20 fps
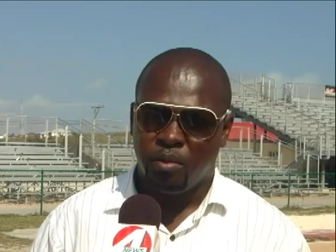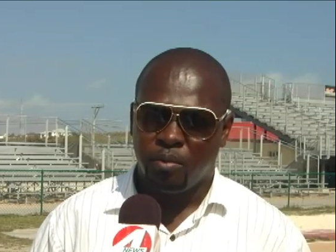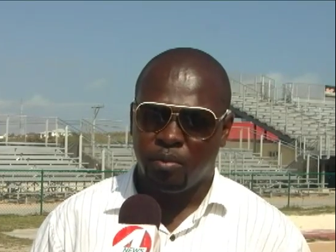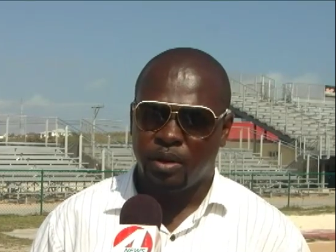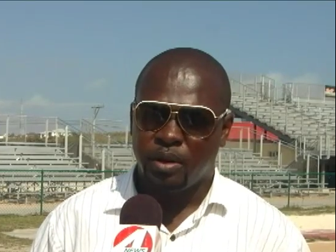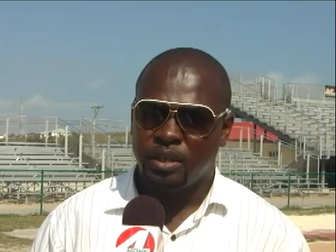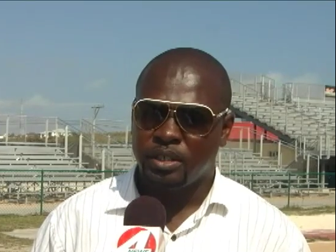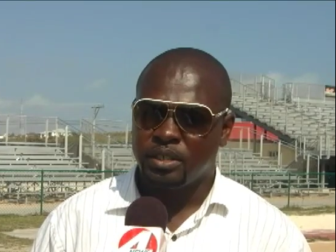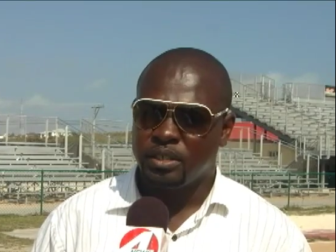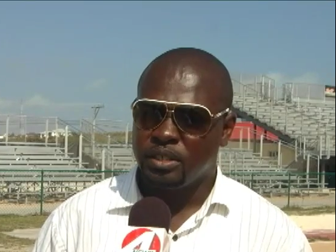
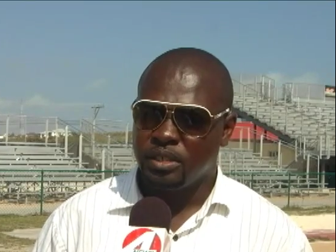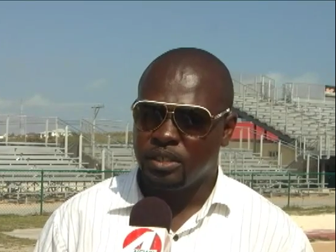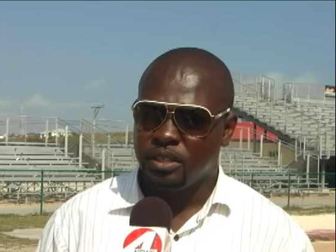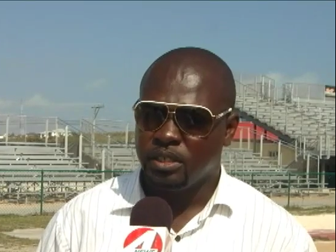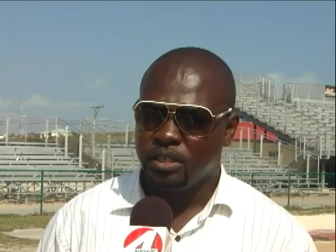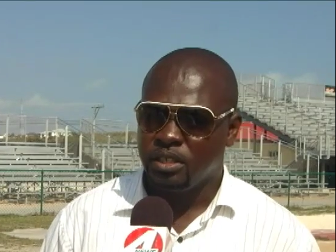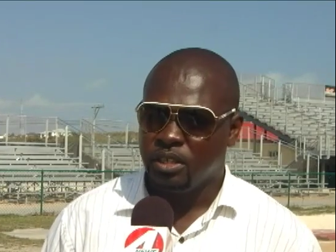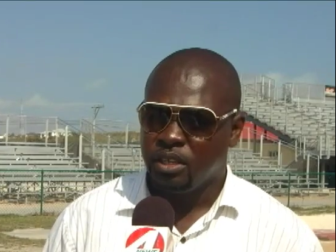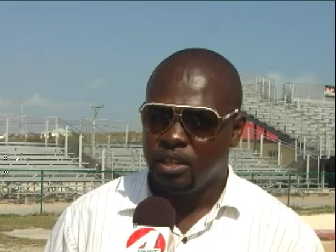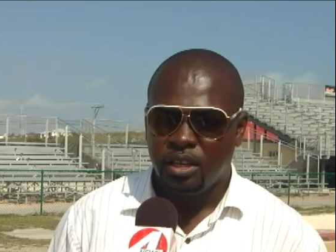but
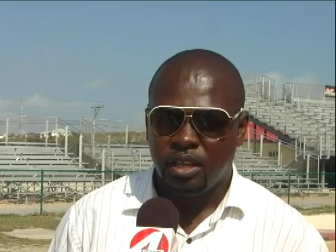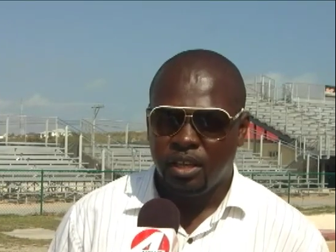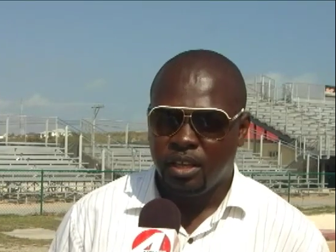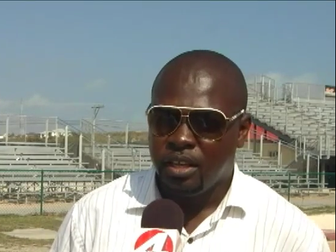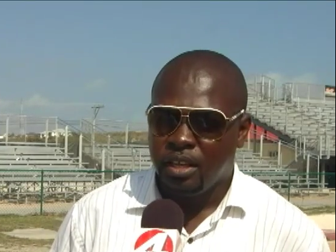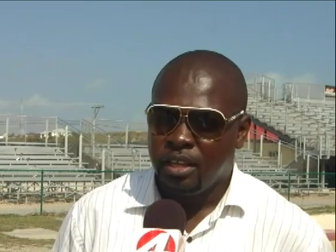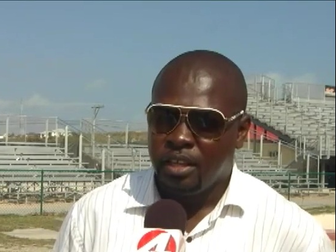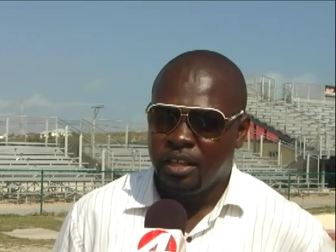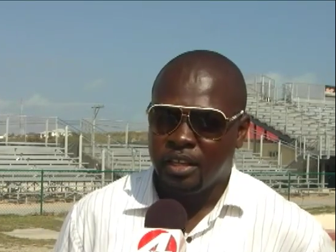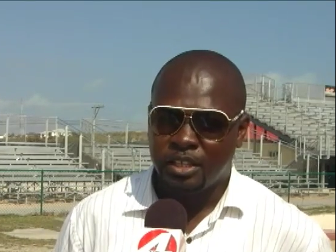
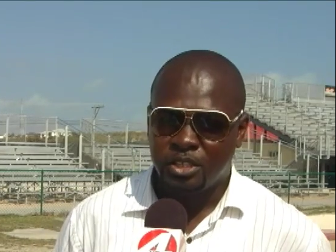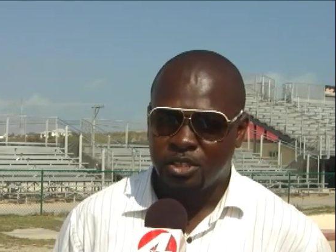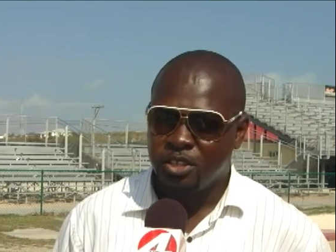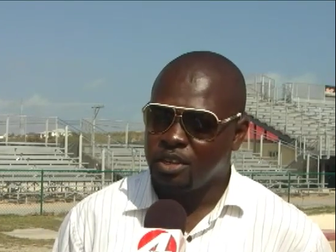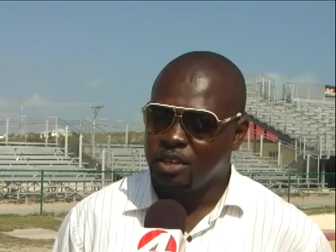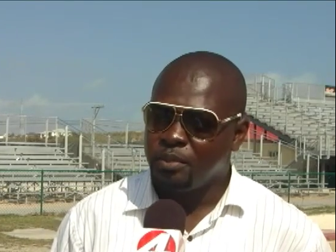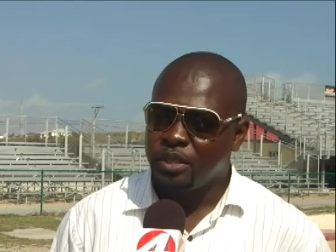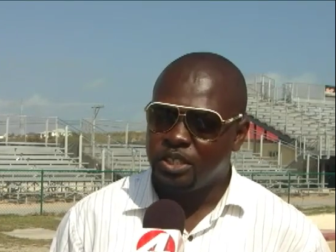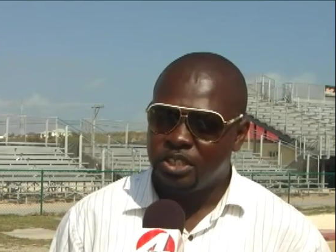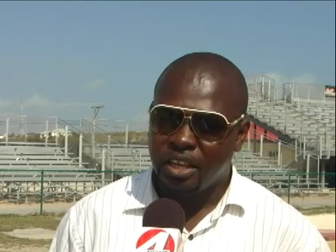it's
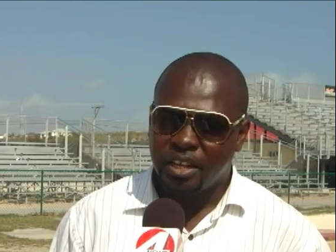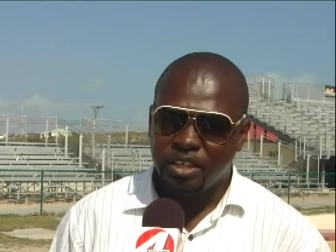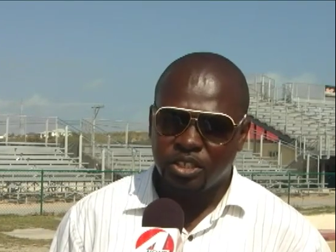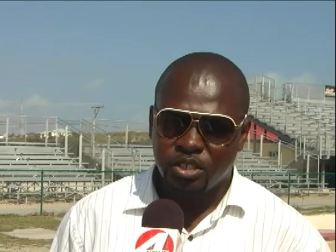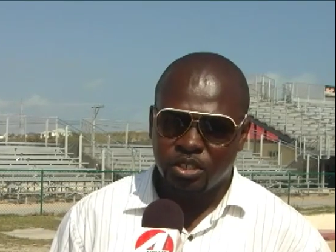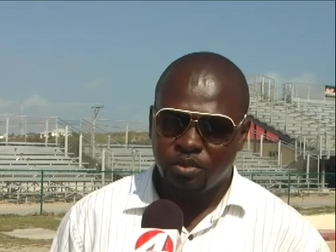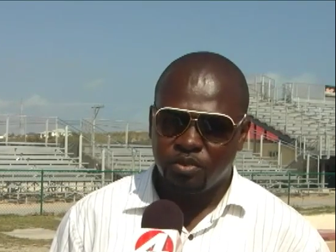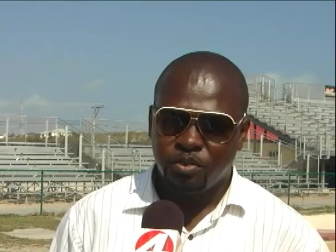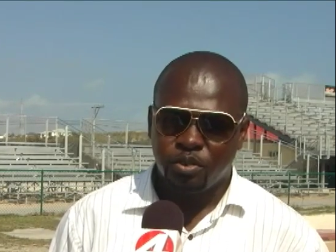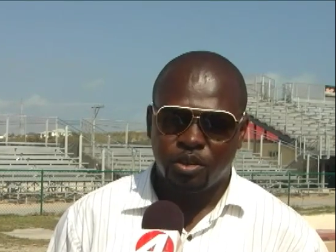going to be
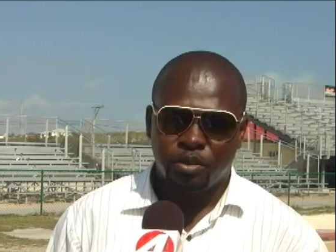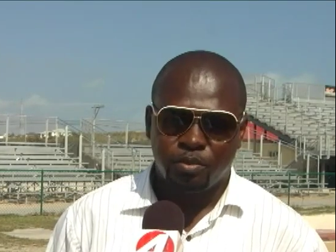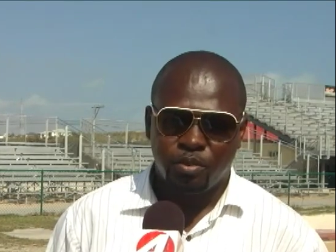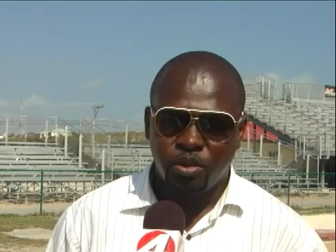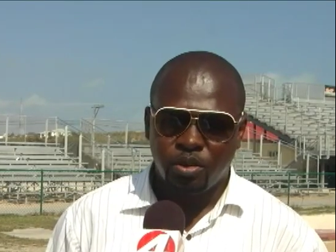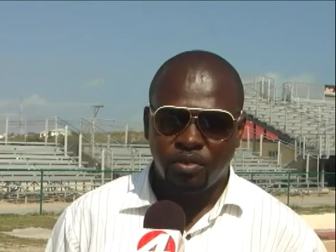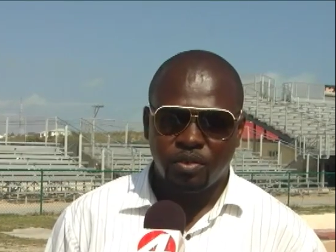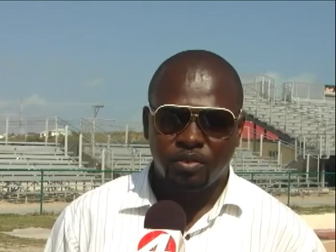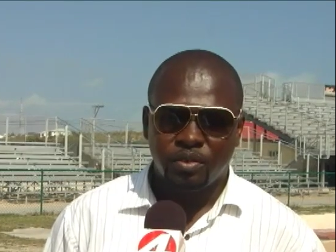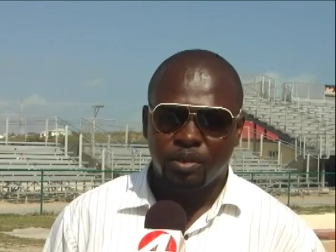challenging for the
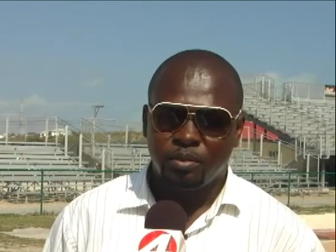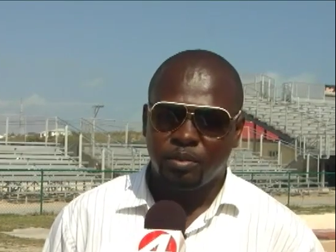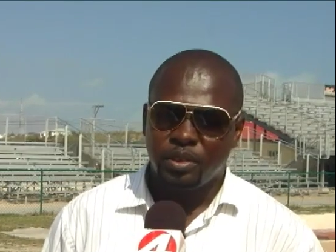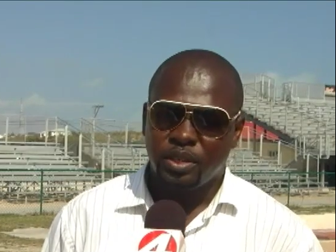both of them